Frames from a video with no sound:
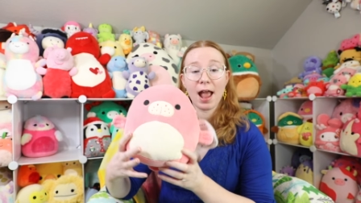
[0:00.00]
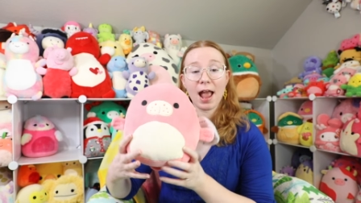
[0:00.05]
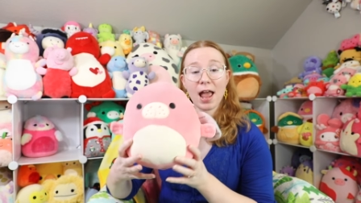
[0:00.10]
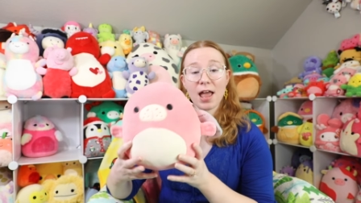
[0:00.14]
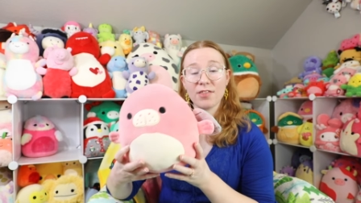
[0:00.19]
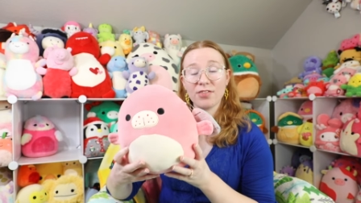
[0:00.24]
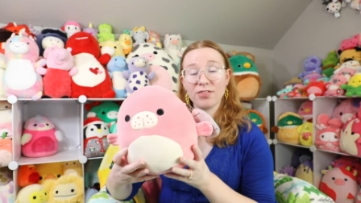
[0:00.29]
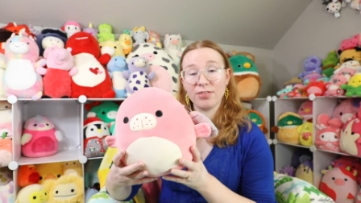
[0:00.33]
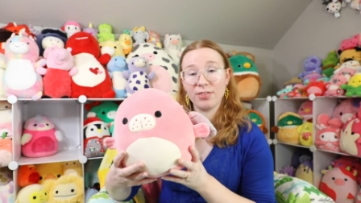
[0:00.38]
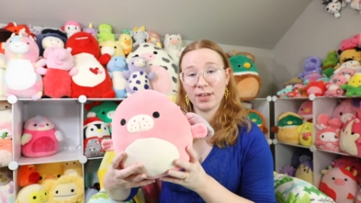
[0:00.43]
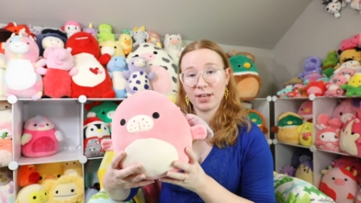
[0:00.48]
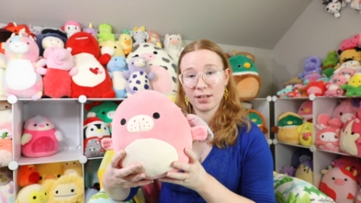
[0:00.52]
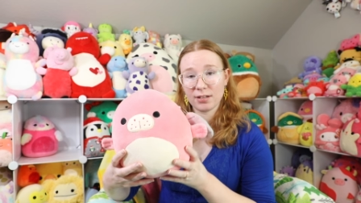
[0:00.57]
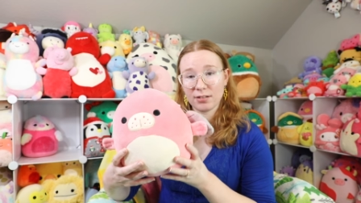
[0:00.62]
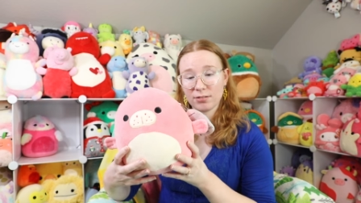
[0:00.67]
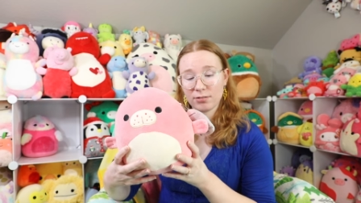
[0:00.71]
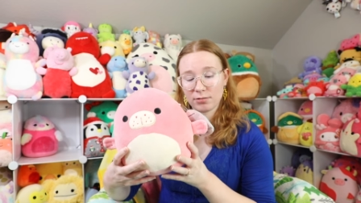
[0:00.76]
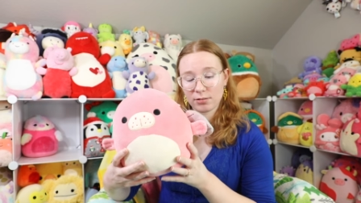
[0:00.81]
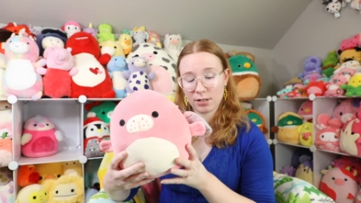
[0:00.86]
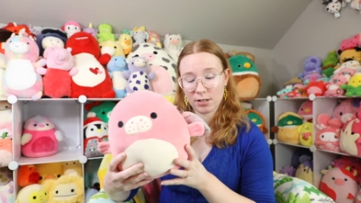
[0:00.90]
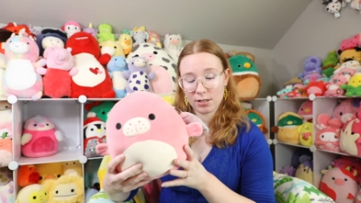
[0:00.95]
And
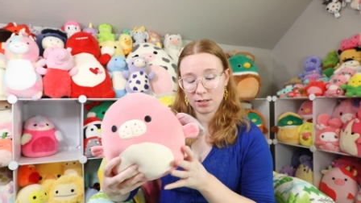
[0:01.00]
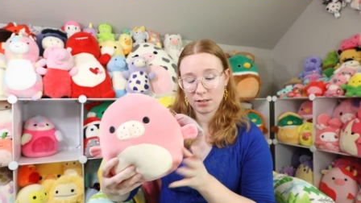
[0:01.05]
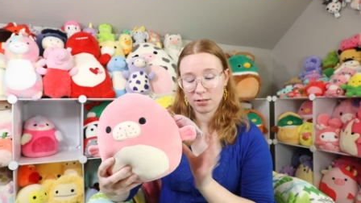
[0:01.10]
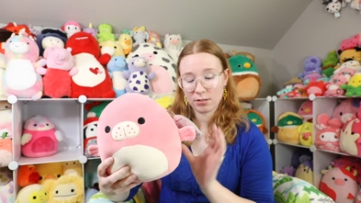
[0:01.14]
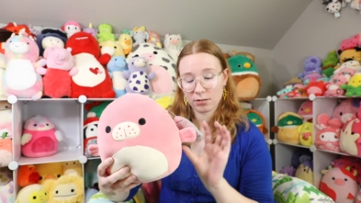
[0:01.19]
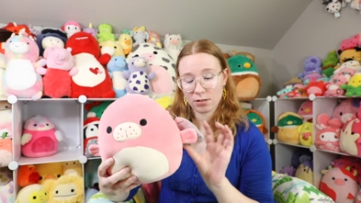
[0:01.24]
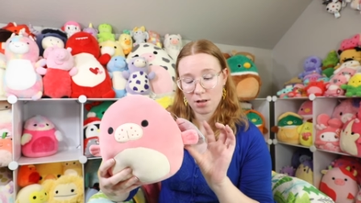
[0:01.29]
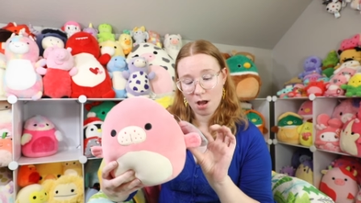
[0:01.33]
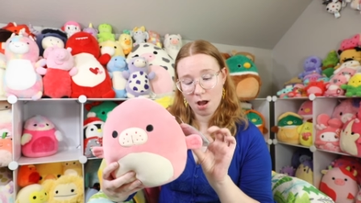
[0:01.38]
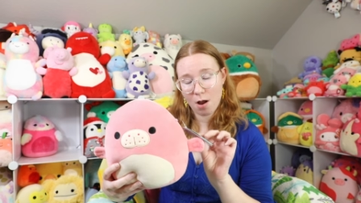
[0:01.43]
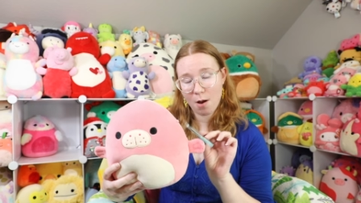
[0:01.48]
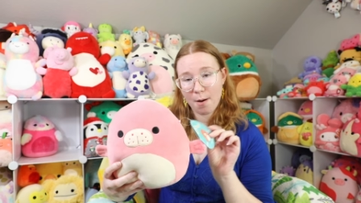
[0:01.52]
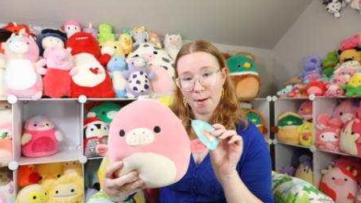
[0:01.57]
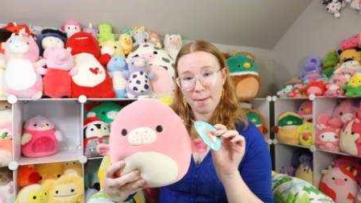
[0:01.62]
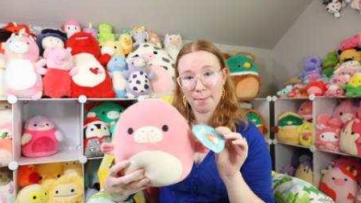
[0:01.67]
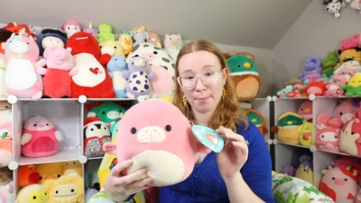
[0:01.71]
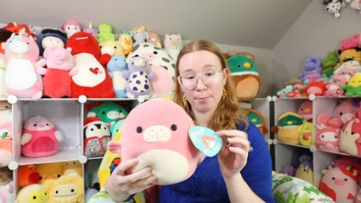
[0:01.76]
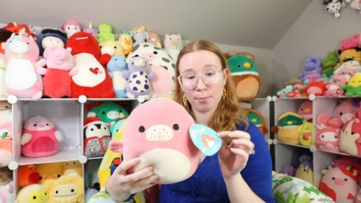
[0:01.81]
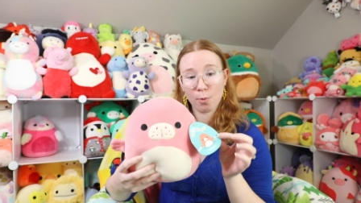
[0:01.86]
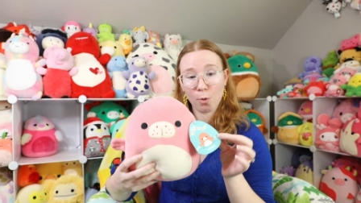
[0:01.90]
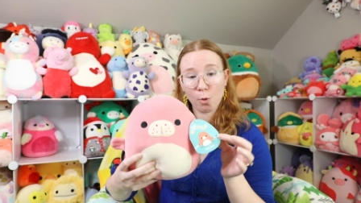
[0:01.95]
this is
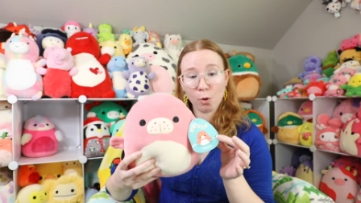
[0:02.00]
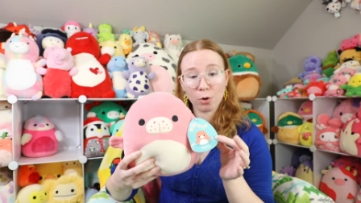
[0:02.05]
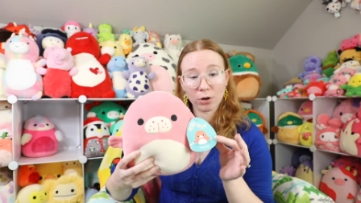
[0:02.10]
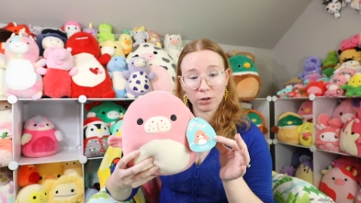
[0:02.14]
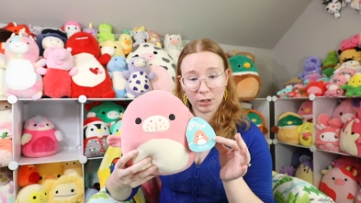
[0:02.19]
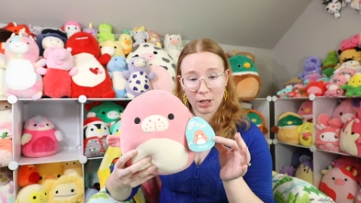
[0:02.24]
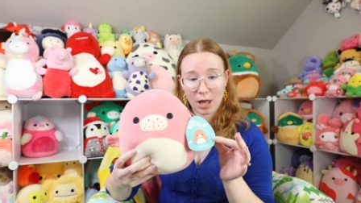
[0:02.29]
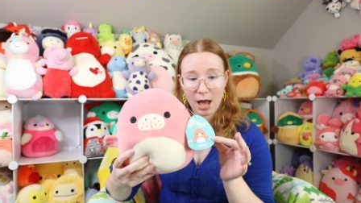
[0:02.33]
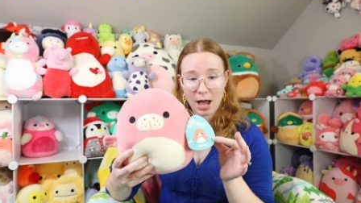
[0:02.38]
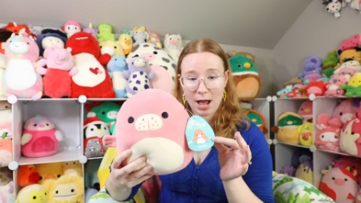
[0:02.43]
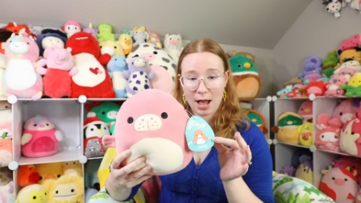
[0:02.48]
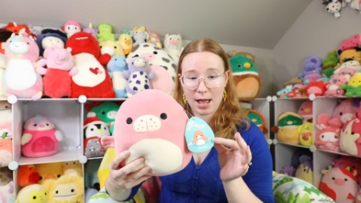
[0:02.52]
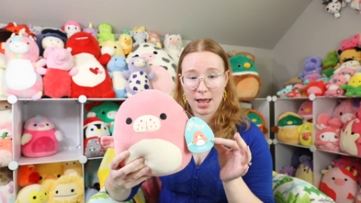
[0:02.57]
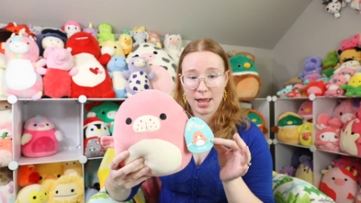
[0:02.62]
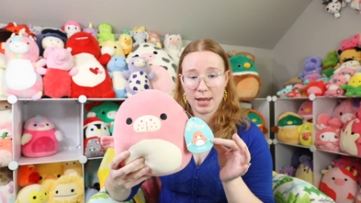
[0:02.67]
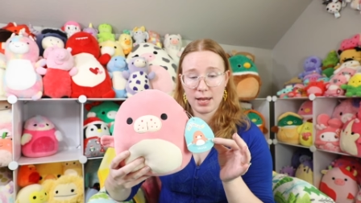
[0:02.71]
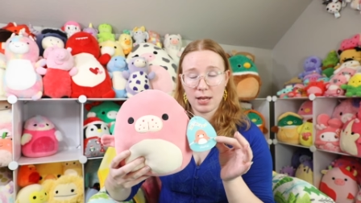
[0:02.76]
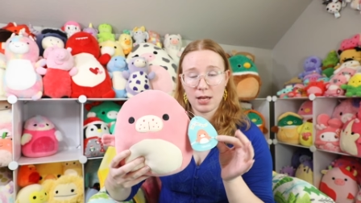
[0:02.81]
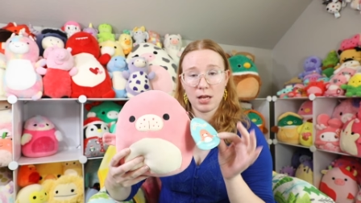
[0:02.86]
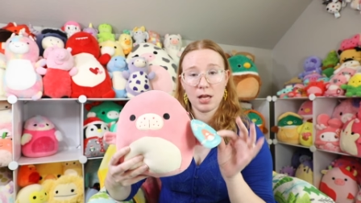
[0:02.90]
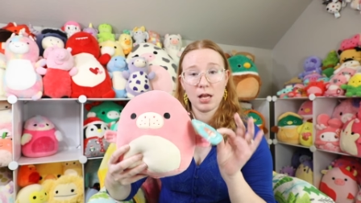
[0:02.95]

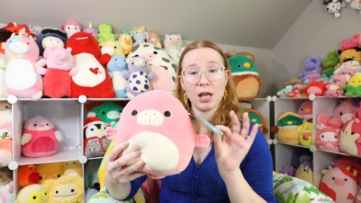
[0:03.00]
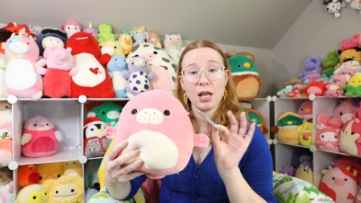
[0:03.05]
Morlai.